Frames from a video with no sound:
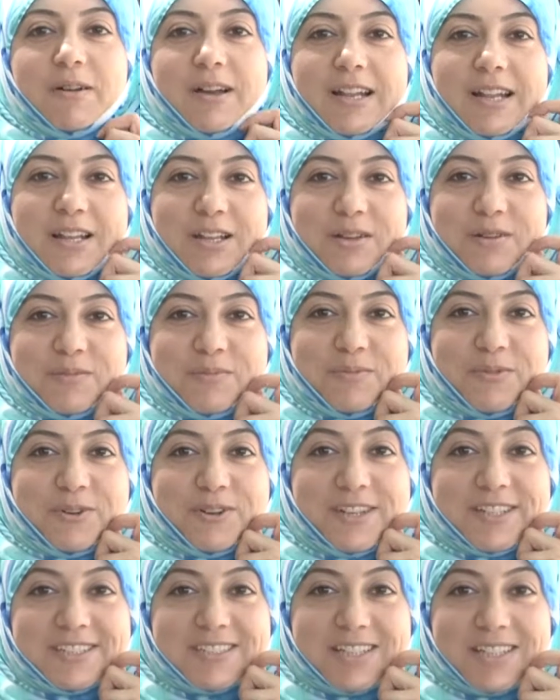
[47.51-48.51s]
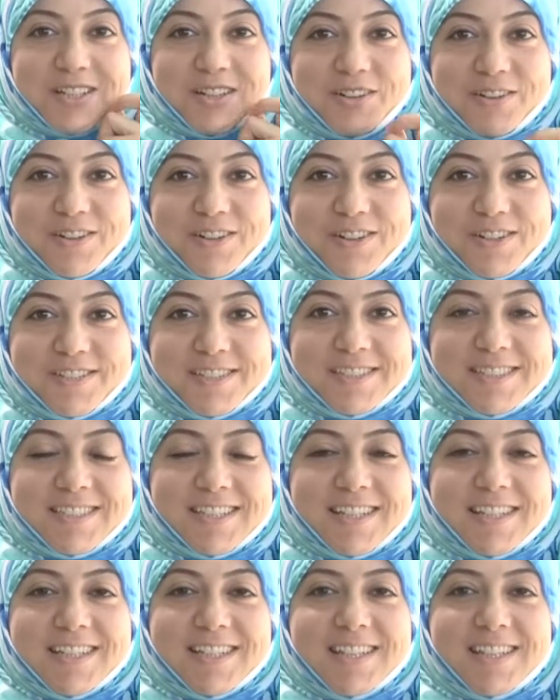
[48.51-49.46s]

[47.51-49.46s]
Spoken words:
alaikum, boys and girls.